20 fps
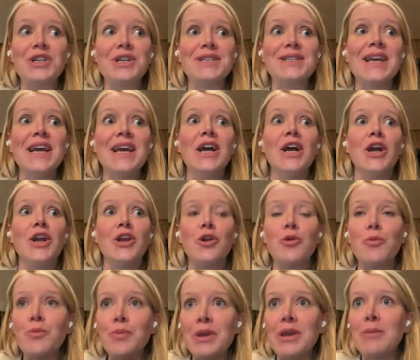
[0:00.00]
which is,
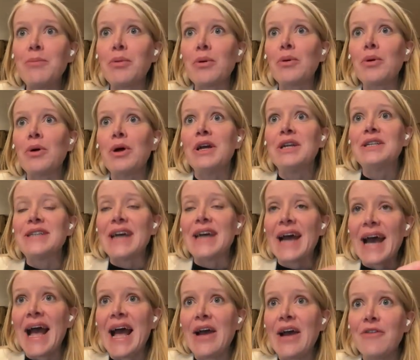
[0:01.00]
people to
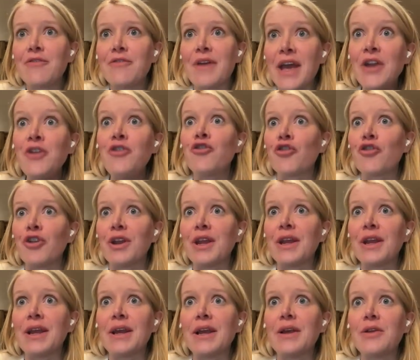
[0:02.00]
have
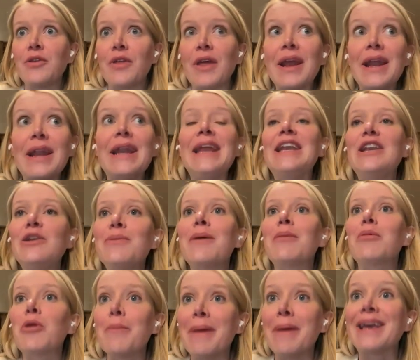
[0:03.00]
entry, they need to be
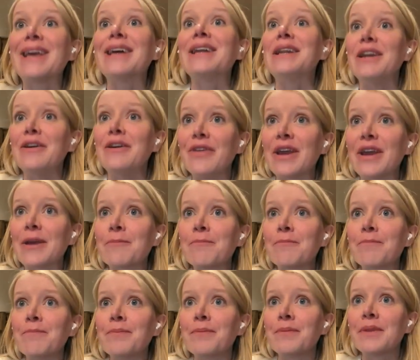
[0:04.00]
able to make a living.
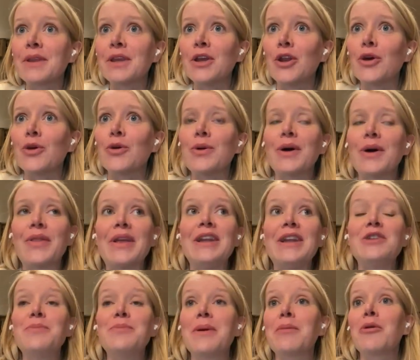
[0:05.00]
They
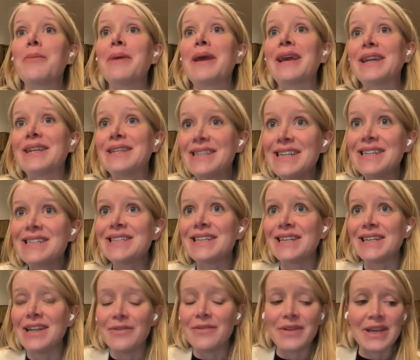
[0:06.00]
need to be able to make a
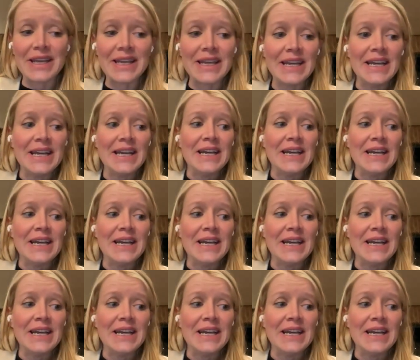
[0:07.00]
decent living.